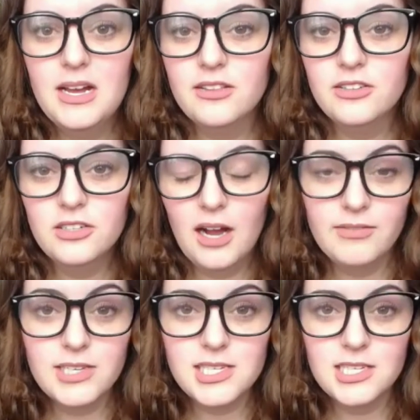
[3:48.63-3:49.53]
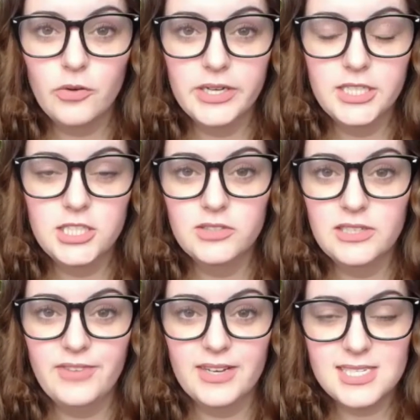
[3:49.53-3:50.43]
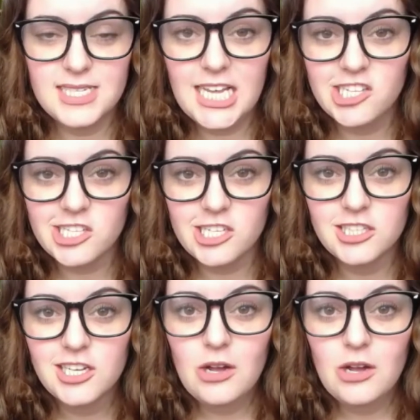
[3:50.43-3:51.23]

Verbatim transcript: they're obviously going to do an investigation.